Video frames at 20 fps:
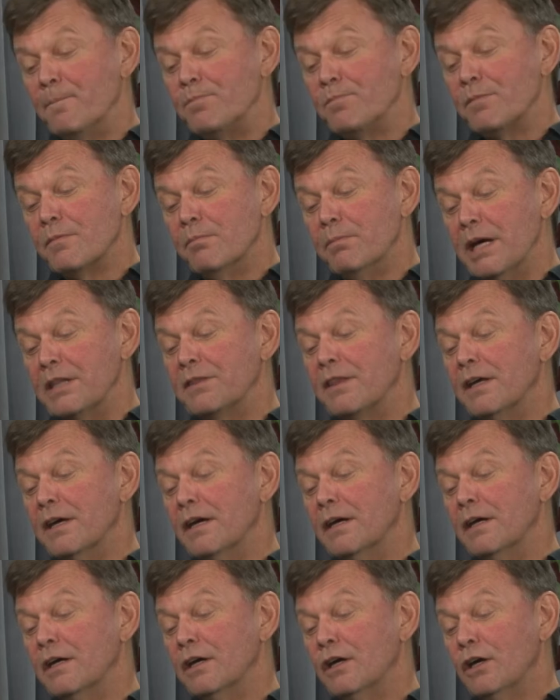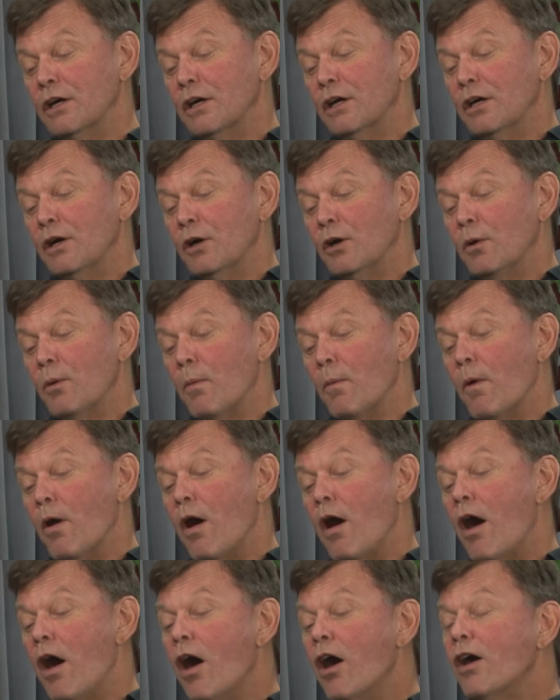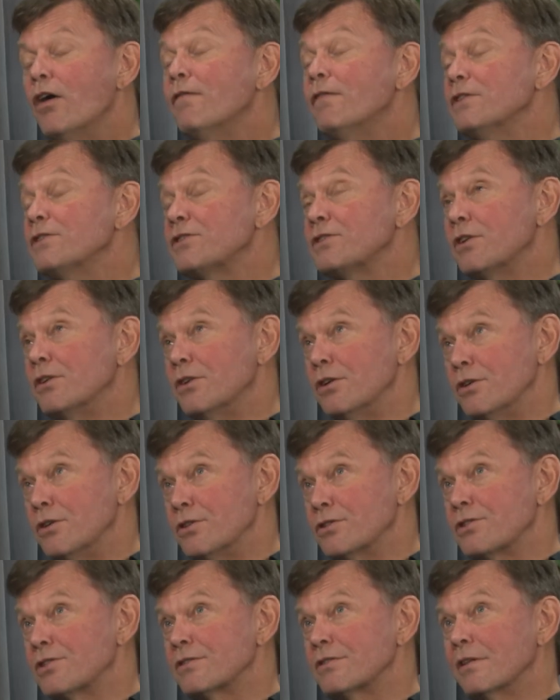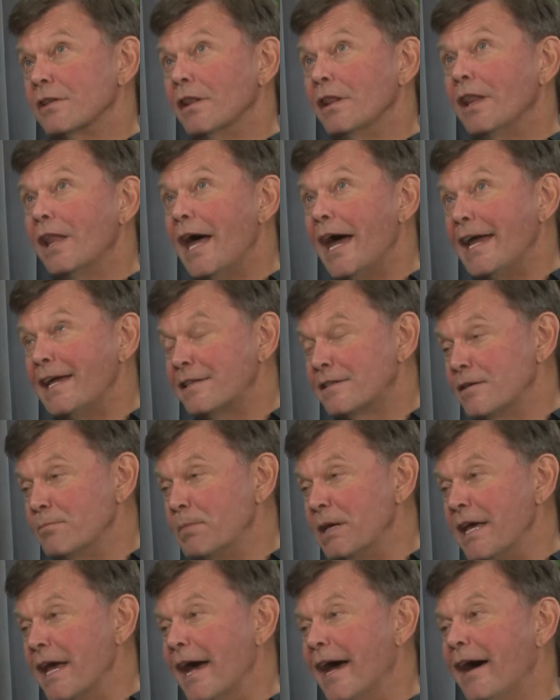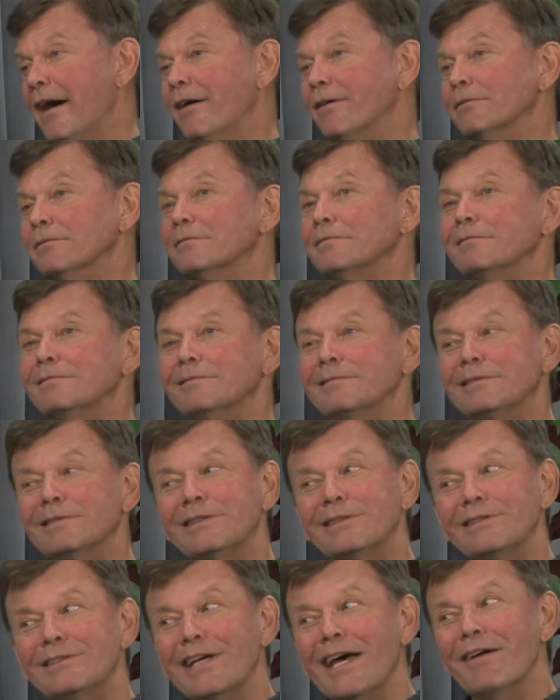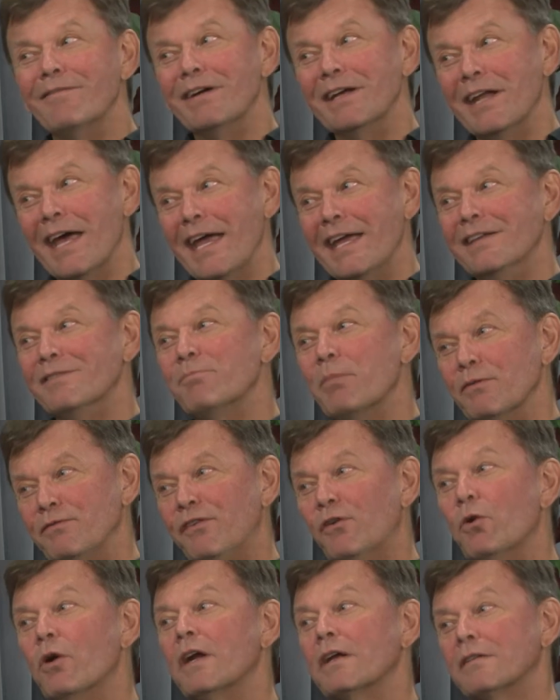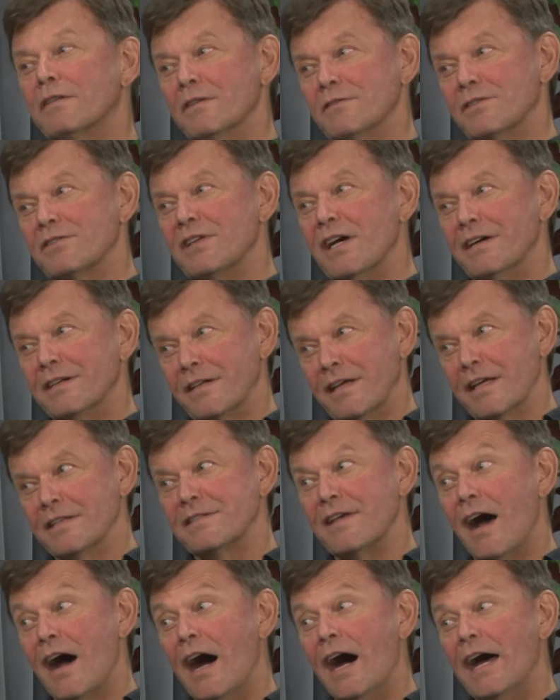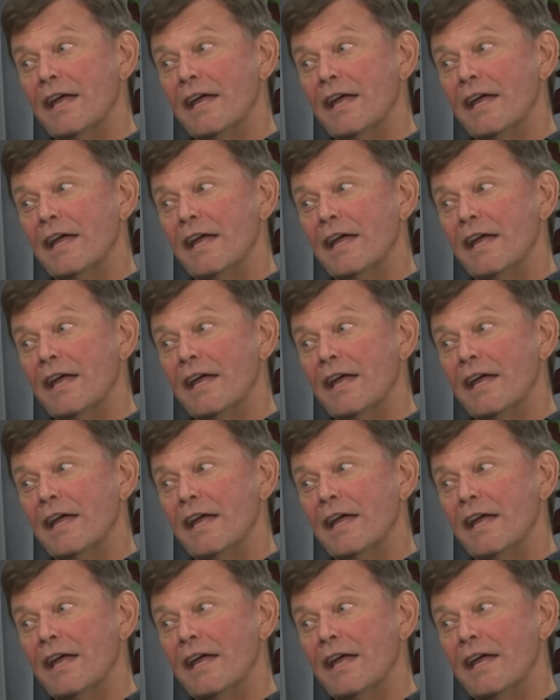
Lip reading: But the harvesters like to be out 7, 8, before the sun gets hot.